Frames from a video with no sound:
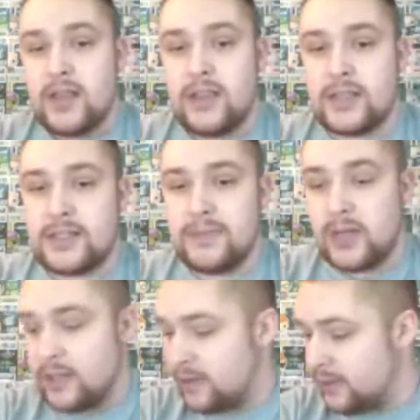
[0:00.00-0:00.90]
this
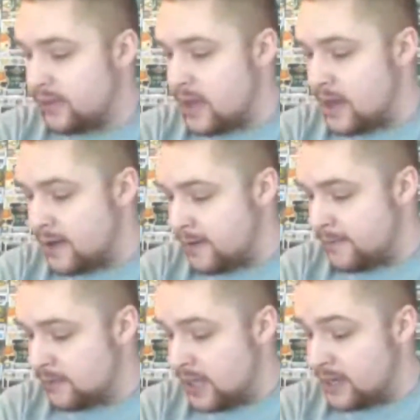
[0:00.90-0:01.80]
month. A
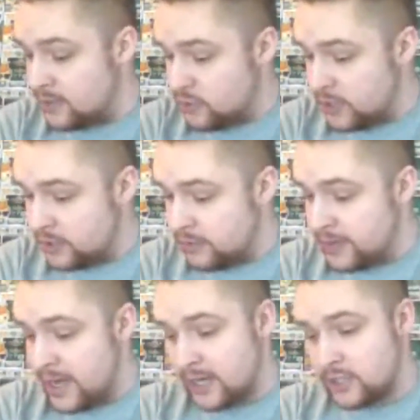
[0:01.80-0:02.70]
lot of trailer
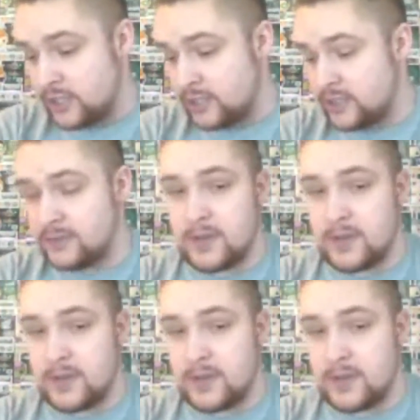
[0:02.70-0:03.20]
reactions.